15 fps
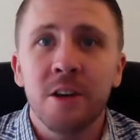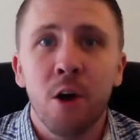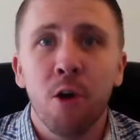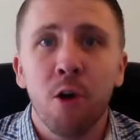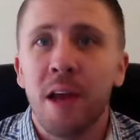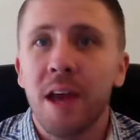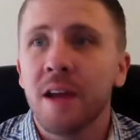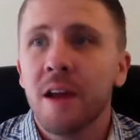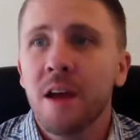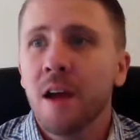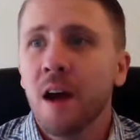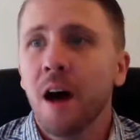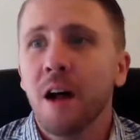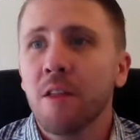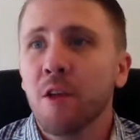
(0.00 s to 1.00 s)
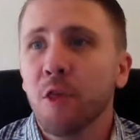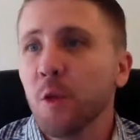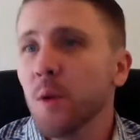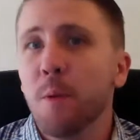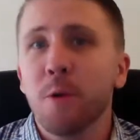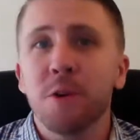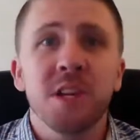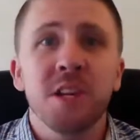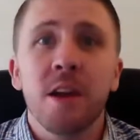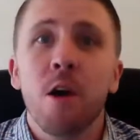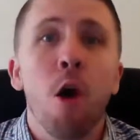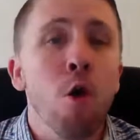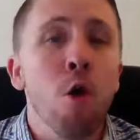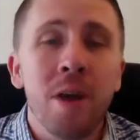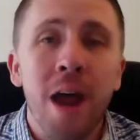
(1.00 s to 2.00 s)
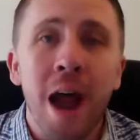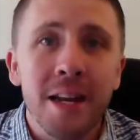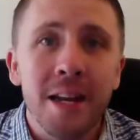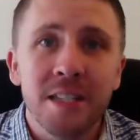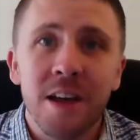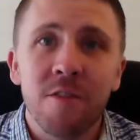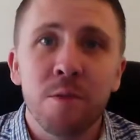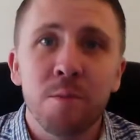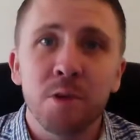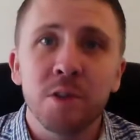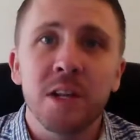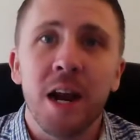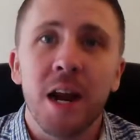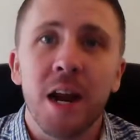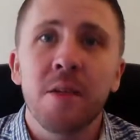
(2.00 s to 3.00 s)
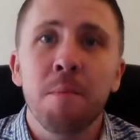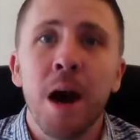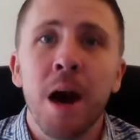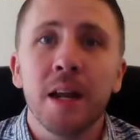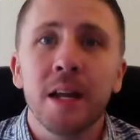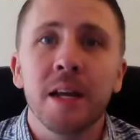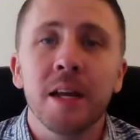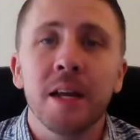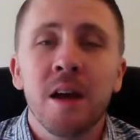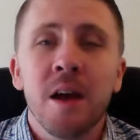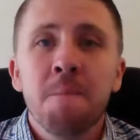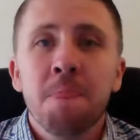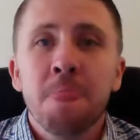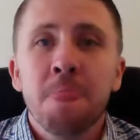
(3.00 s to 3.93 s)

The 3% own 97% of the money.